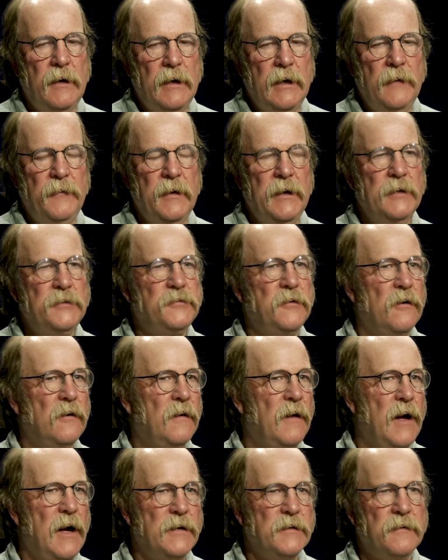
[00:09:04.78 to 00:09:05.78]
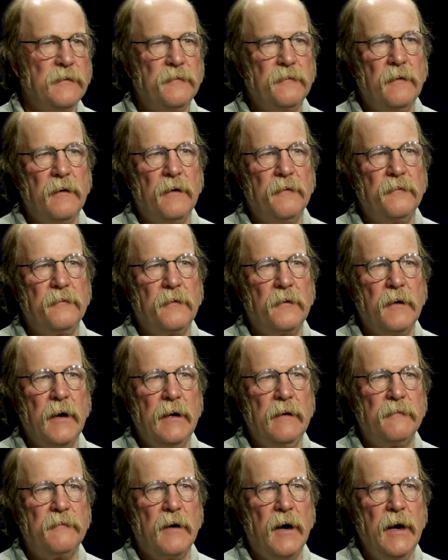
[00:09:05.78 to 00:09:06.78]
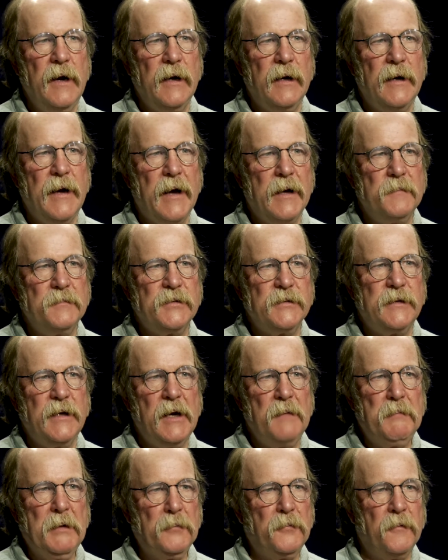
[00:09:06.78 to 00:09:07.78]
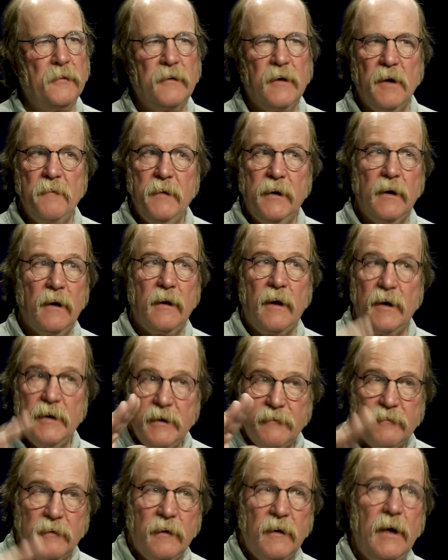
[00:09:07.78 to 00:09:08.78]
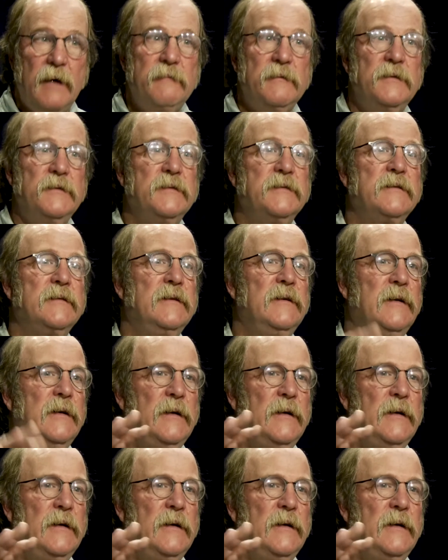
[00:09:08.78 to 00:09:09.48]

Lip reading: in the intro class of creative writing at Adams State, people would come in at a lot of different levels.